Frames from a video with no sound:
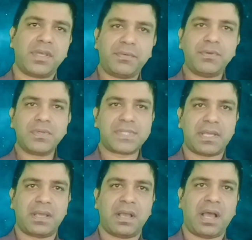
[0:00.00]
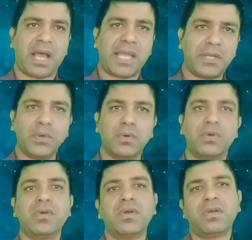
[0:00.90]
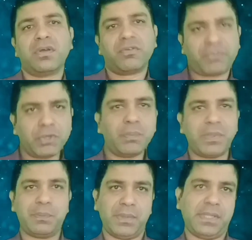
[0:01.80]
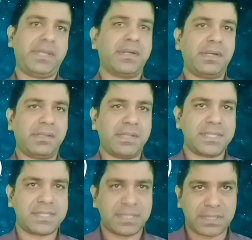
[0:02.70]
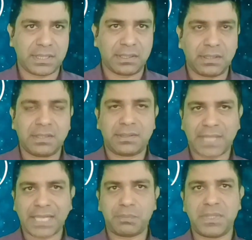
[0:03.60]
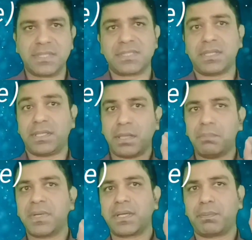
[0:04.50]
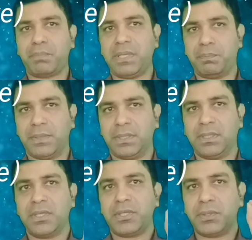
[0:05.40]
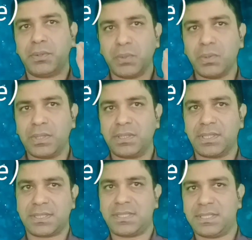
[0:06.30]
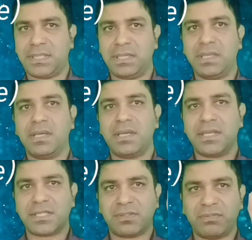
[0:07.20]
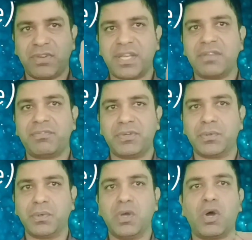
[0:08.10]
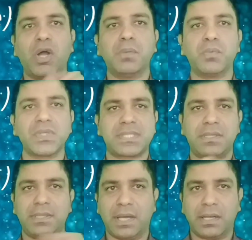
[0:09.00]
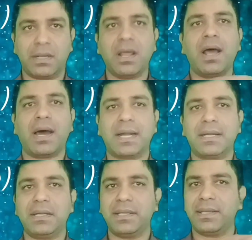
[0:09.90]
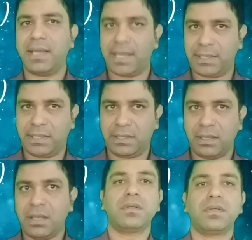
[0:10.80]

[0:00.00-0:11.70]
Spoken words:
If you say, "I know few people here in the city," that means the number of people you know in the city is very few, almost none, hardly any.